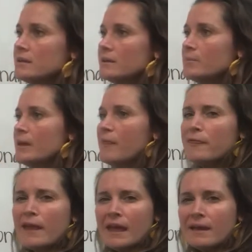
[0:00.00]
let me
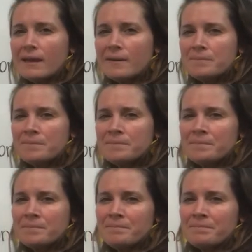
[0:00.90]
think.
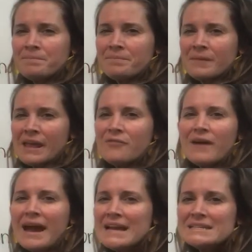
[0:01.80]
If
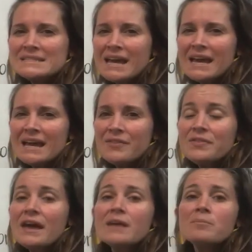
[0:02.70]
I said
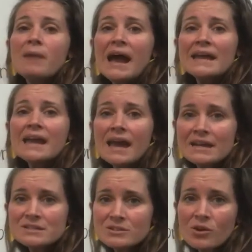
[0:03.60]
that my
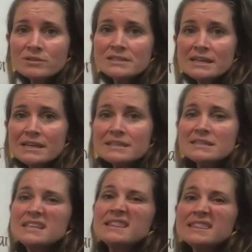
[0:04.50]
cat Salty is
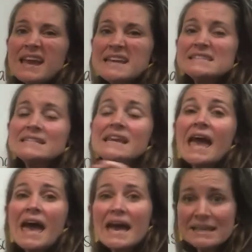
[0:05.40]
the
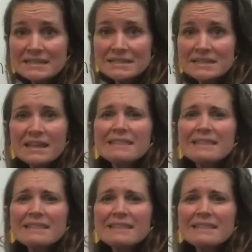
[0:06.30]
laziest